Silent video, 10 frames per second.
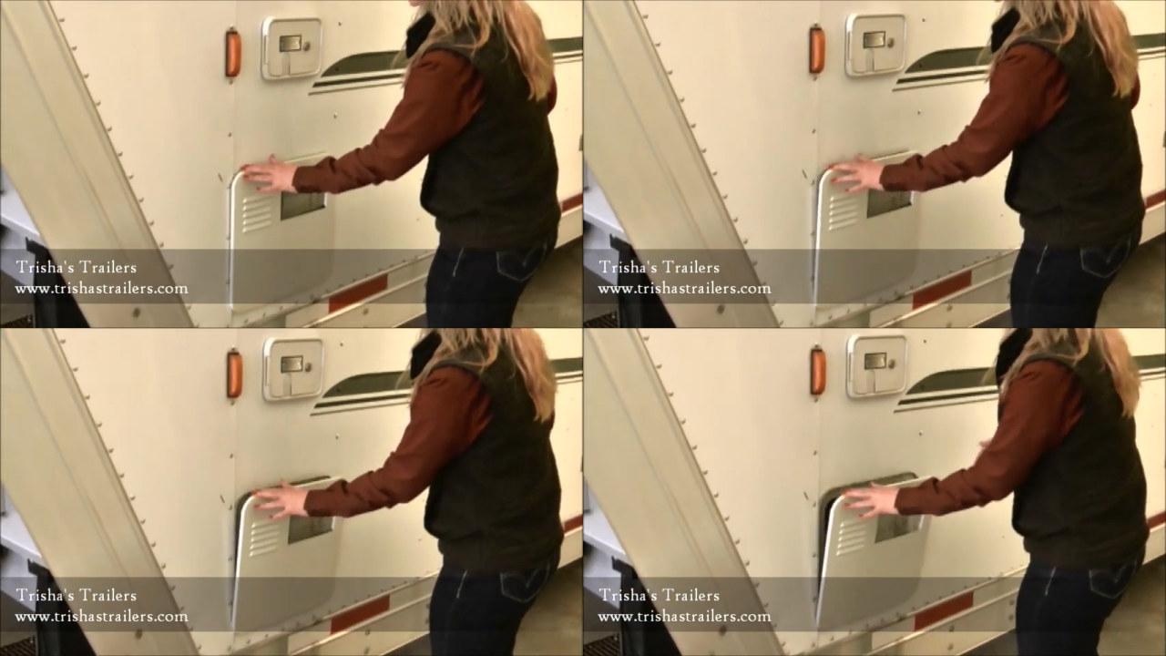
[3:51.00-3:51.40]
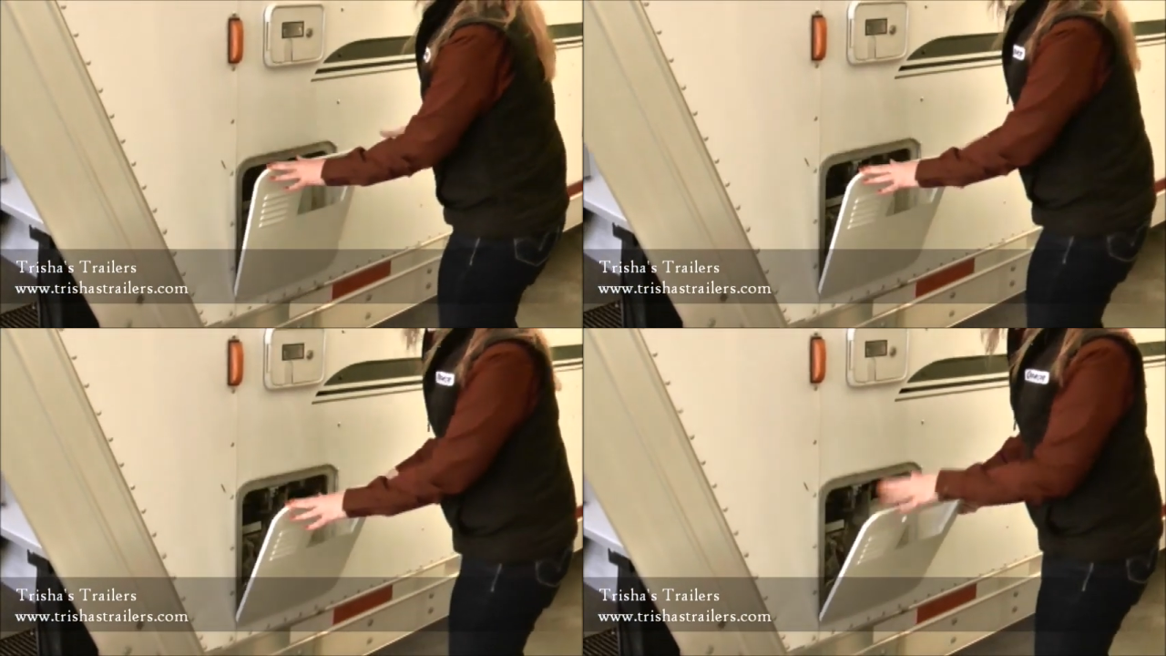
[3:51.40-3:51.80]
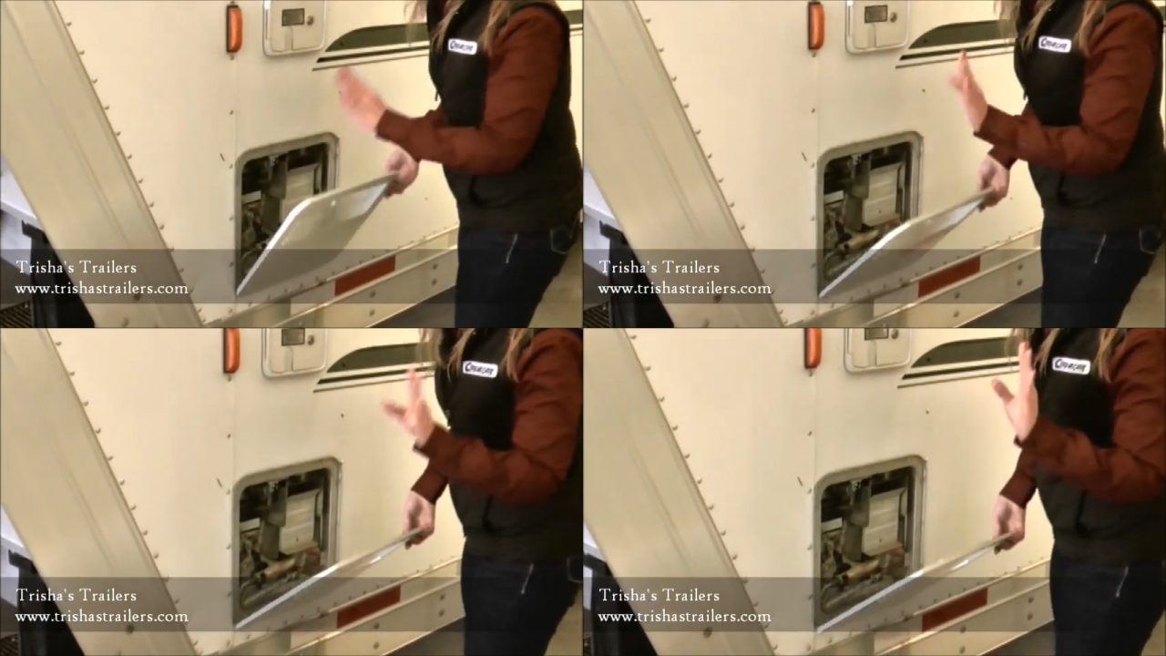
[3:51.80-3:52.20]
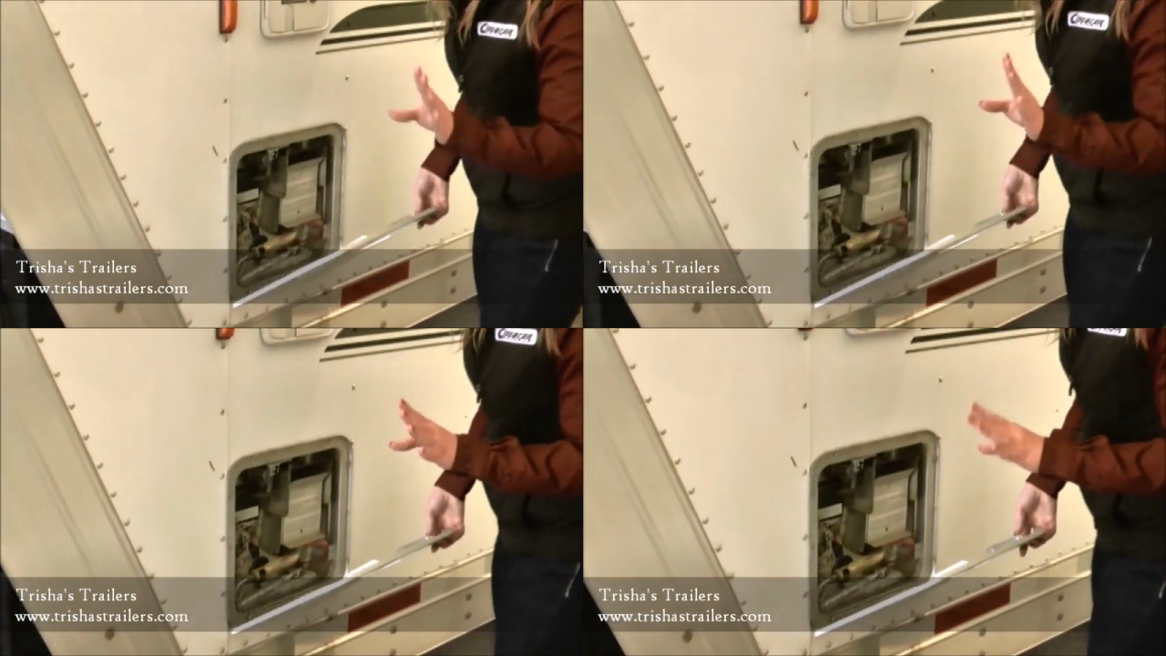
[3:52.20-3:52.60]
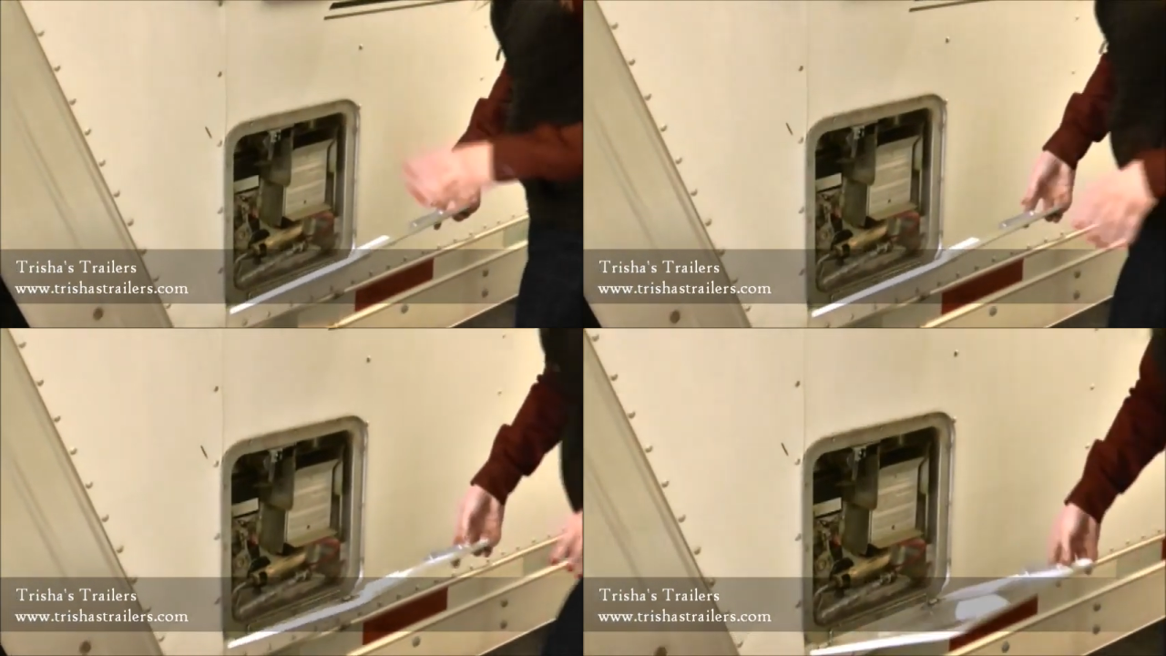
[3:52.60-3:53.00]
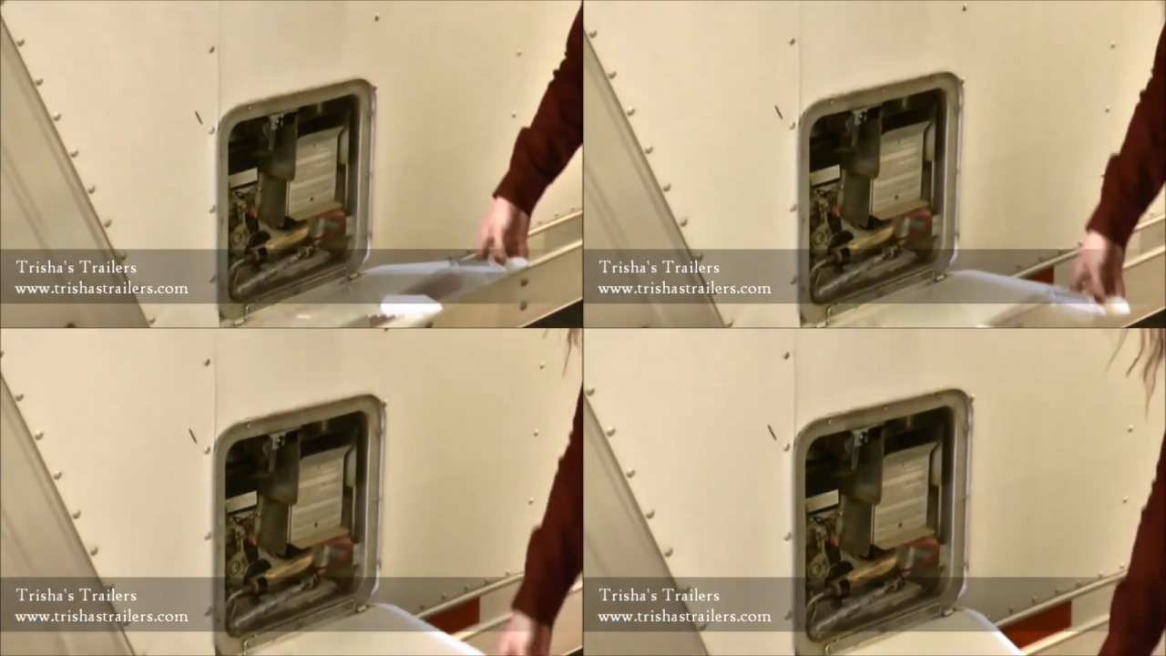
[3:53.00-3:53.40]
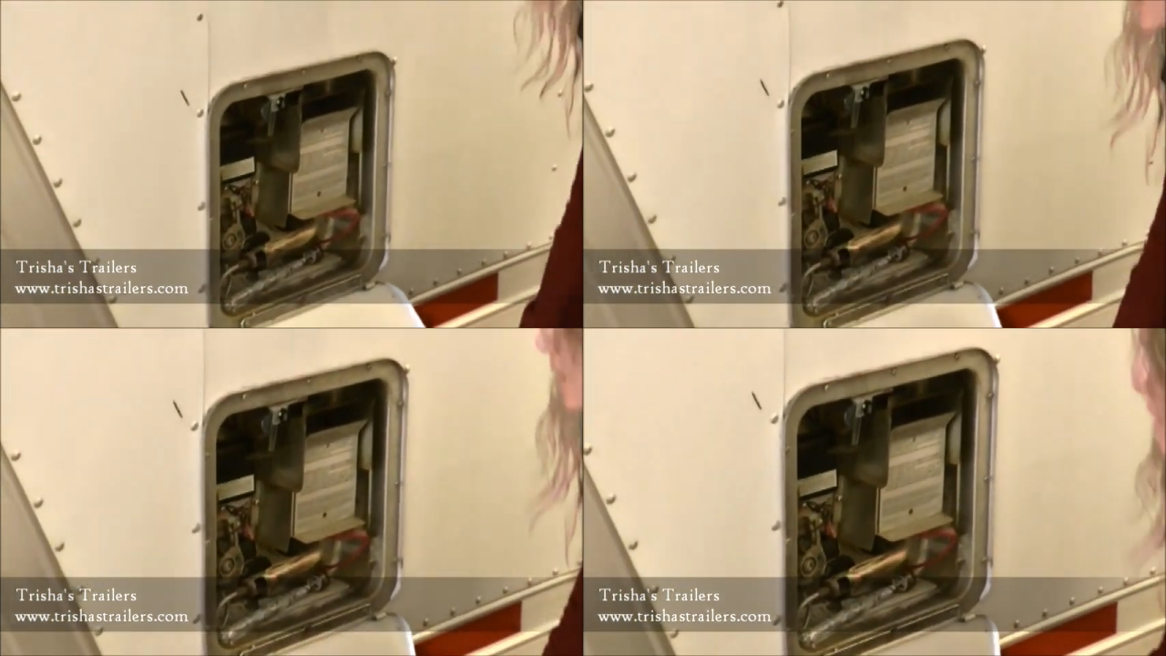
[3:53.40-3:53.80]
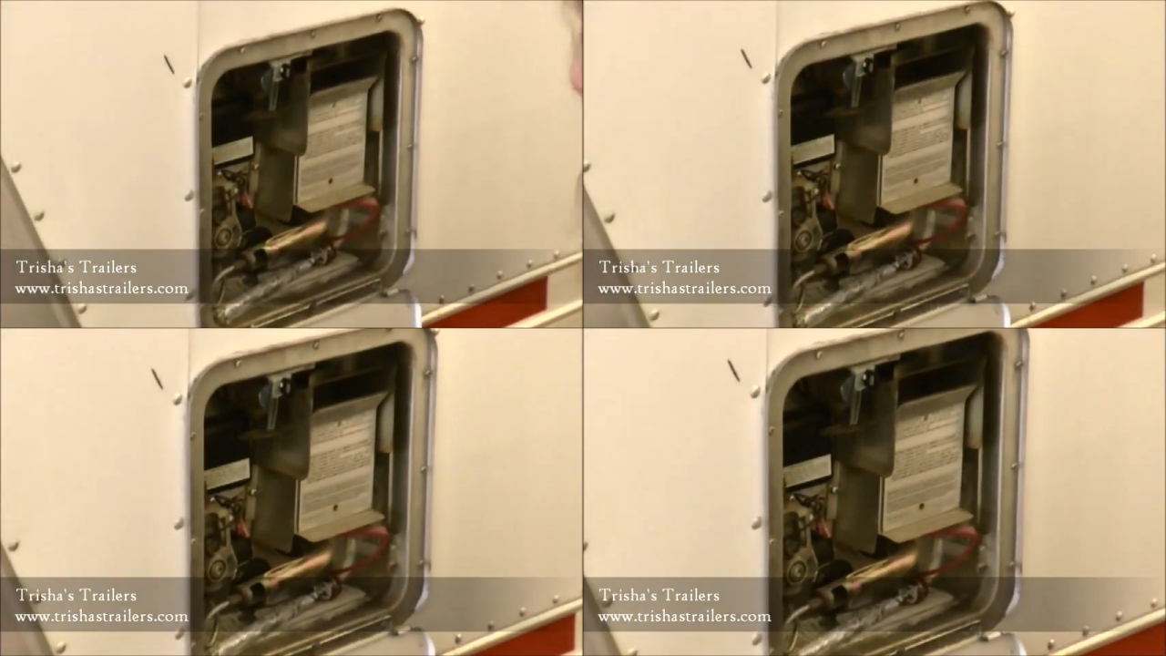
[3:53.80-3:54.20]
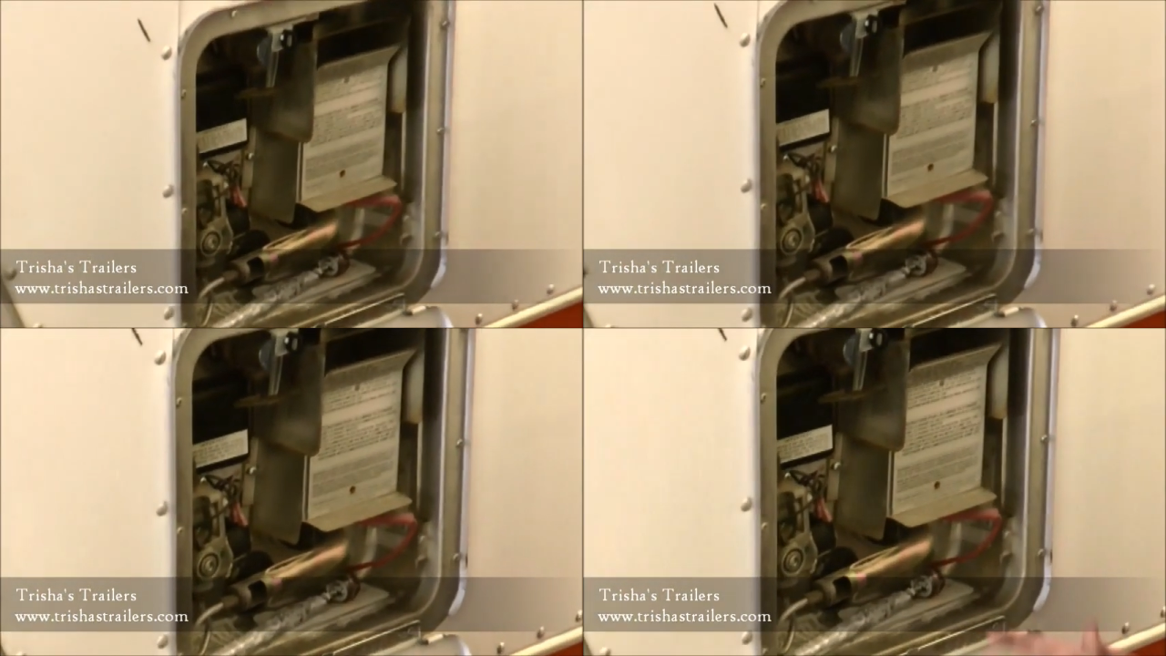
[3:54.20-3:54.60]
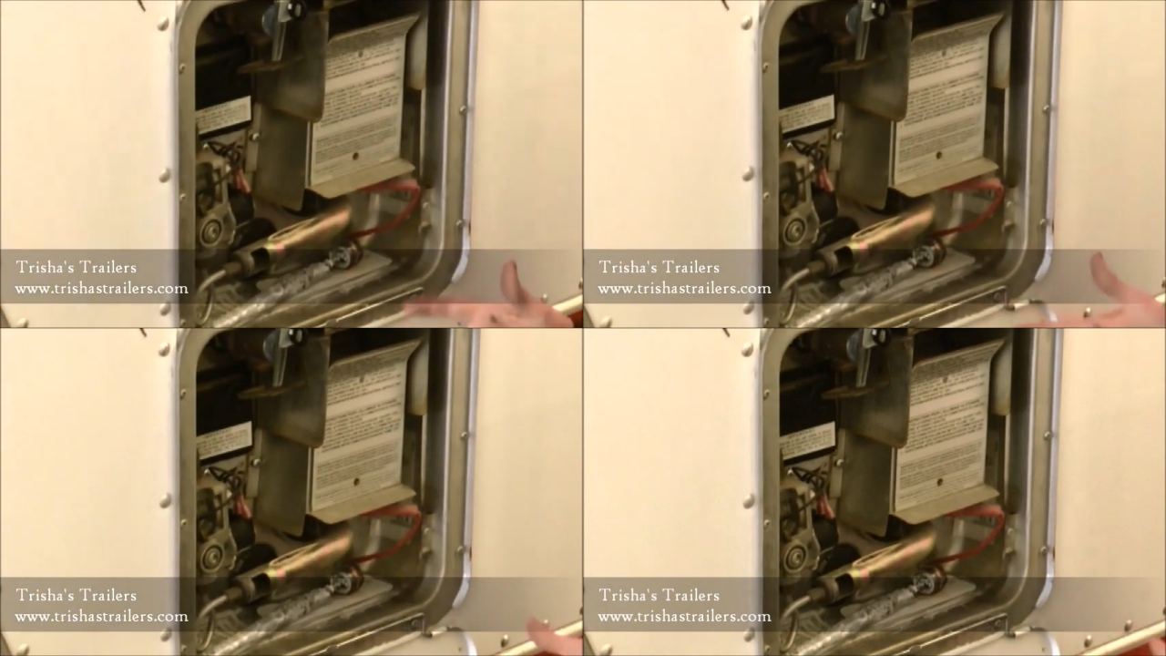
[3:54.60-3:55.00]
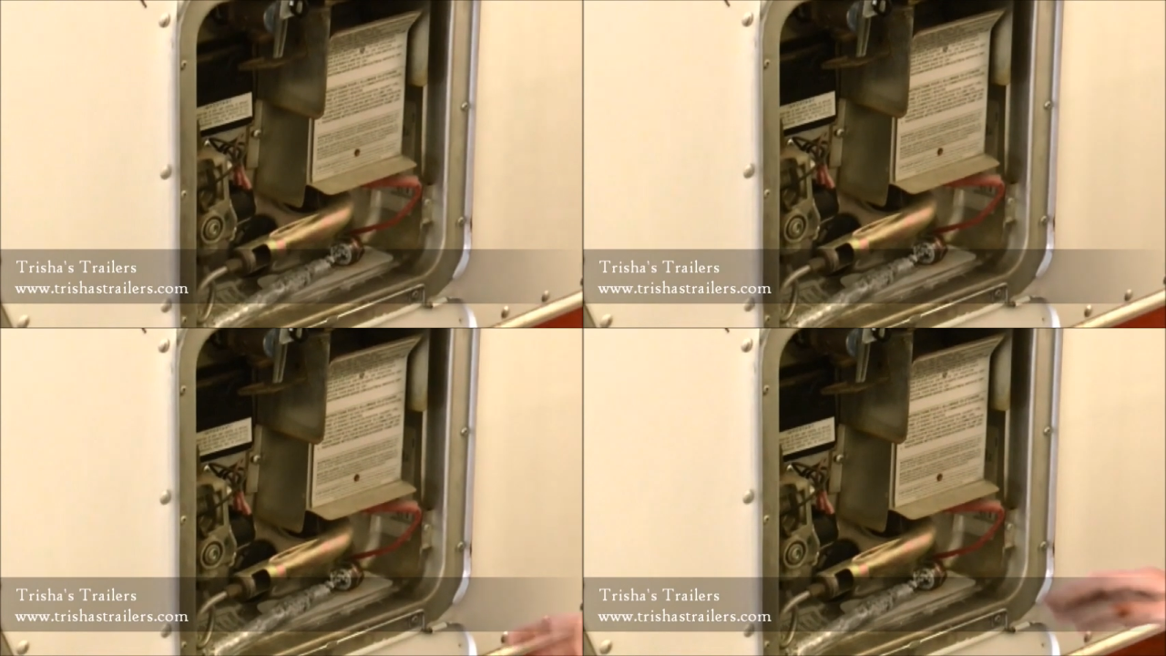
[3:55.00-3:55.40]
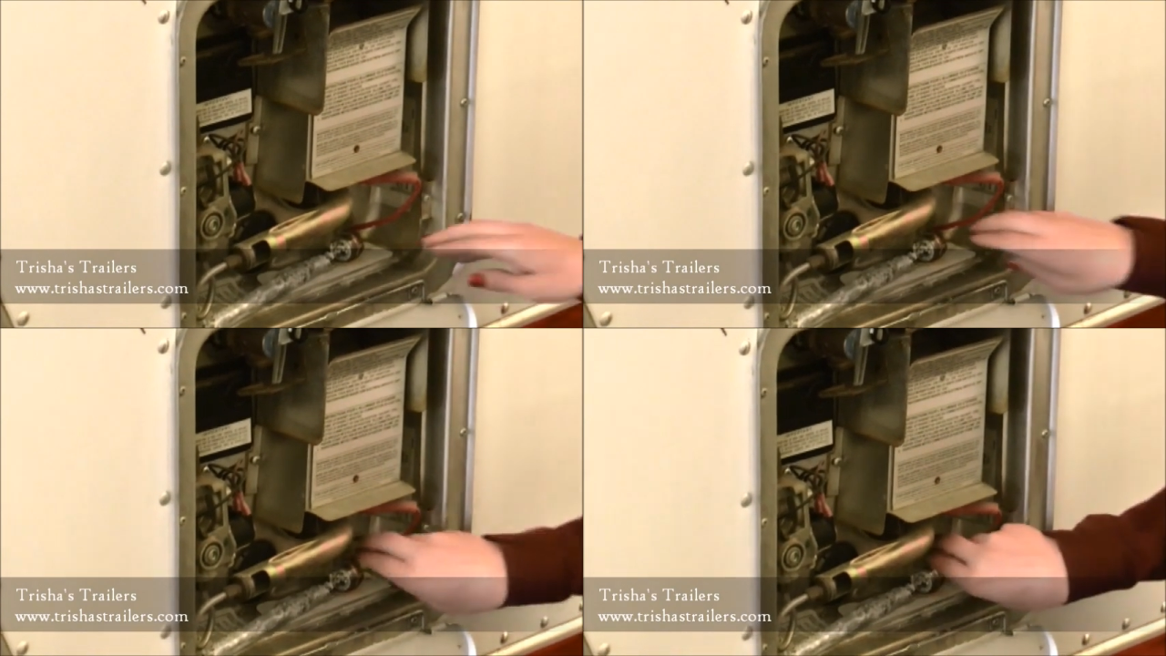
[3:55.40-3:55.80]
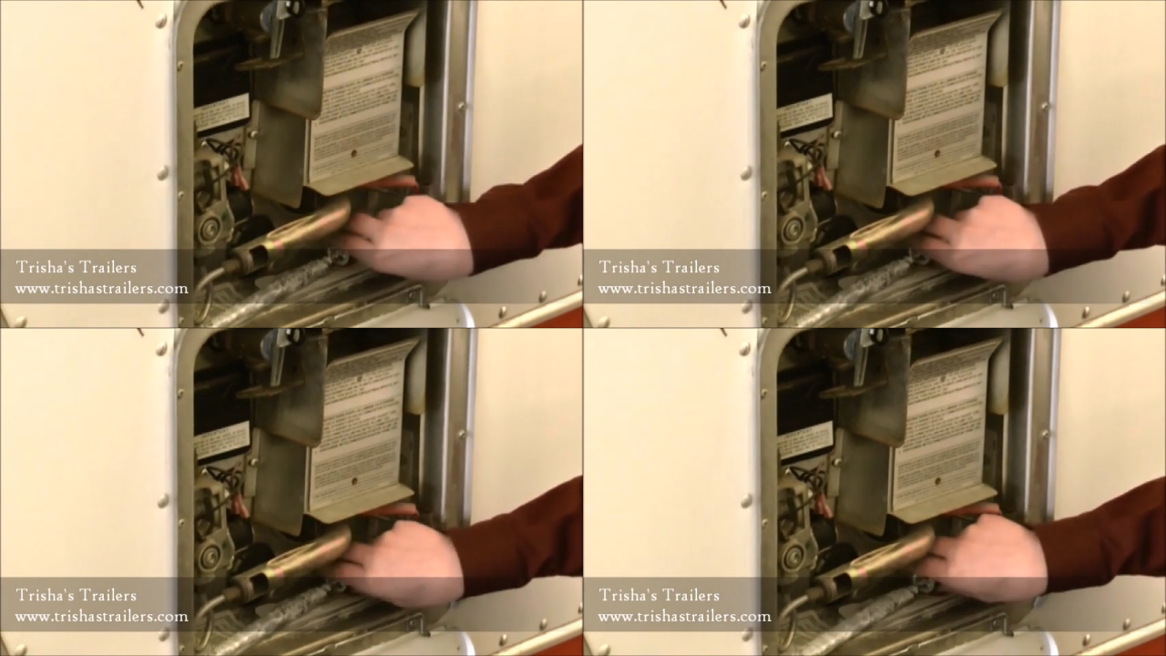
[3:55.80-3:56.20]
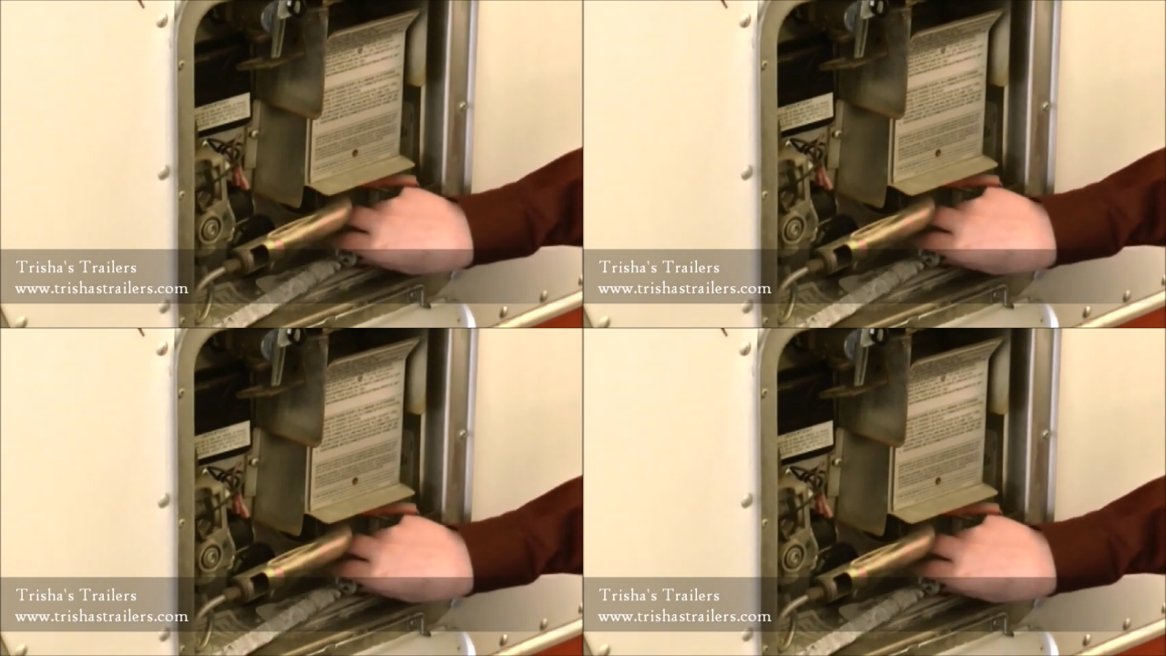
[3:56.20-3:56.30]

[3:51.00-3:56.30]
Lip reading: No face is visible, so there are no lips to read.